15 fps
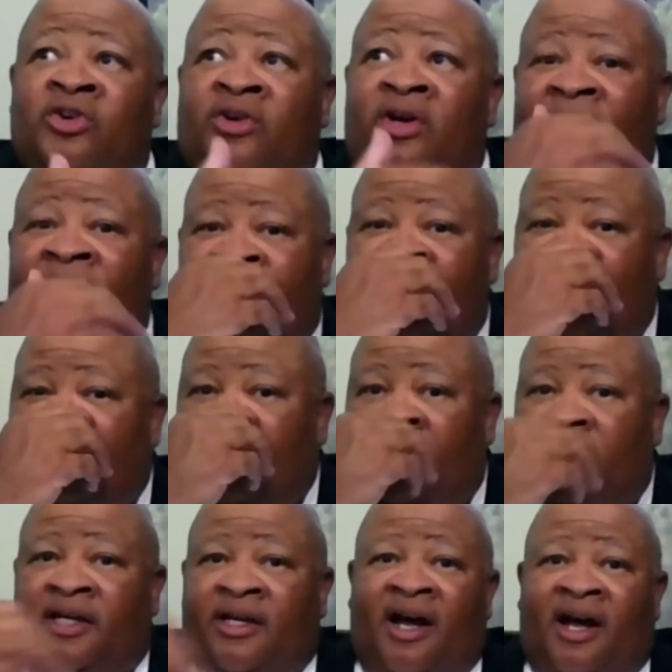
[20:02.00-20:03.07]
you're going to
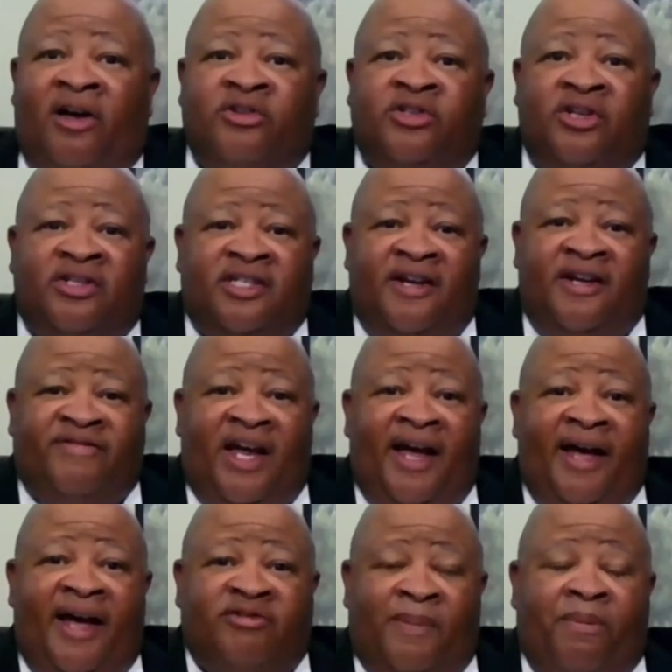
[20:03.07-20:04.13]
eventually cause yourself
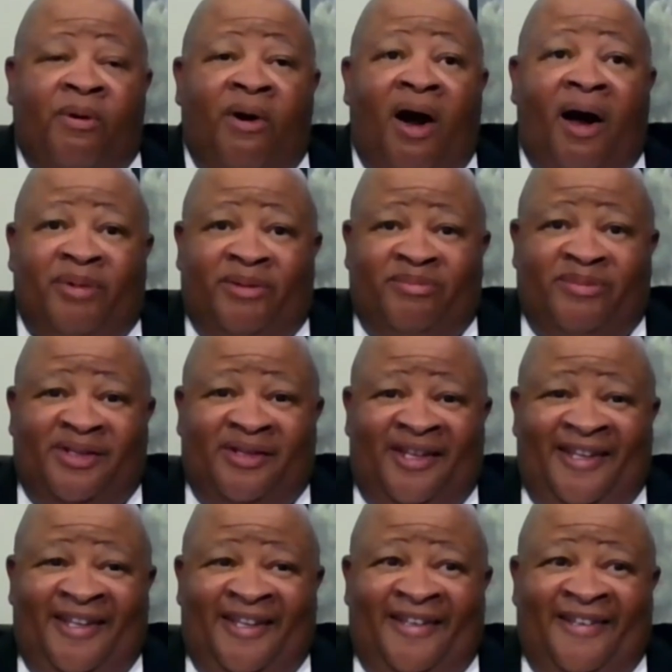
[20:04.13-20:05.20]
to have some problems.
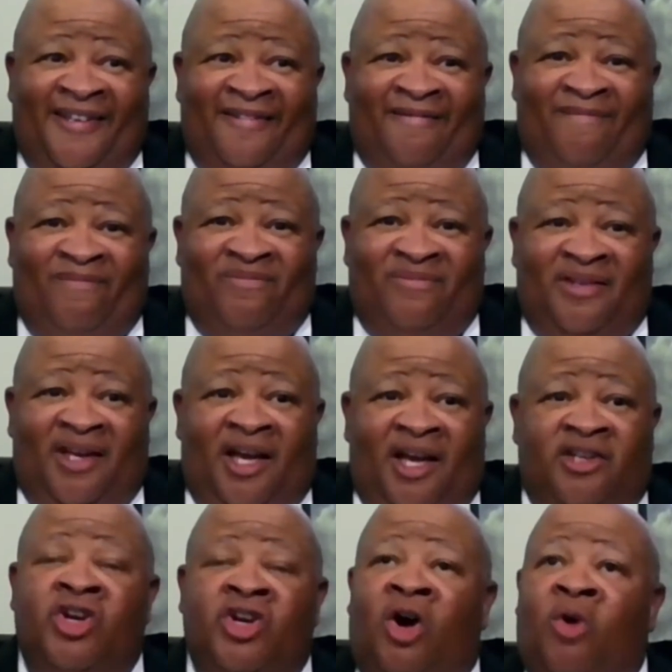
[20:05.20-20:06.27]

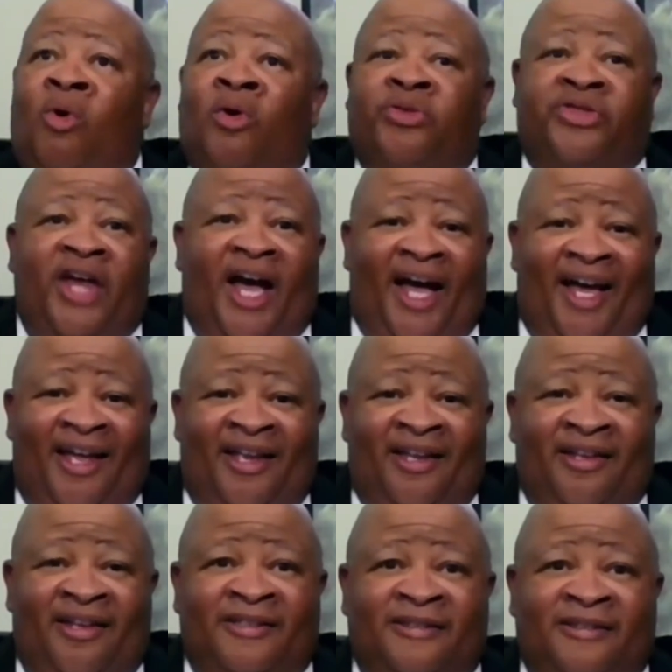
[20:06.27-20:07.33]
And you don't want that.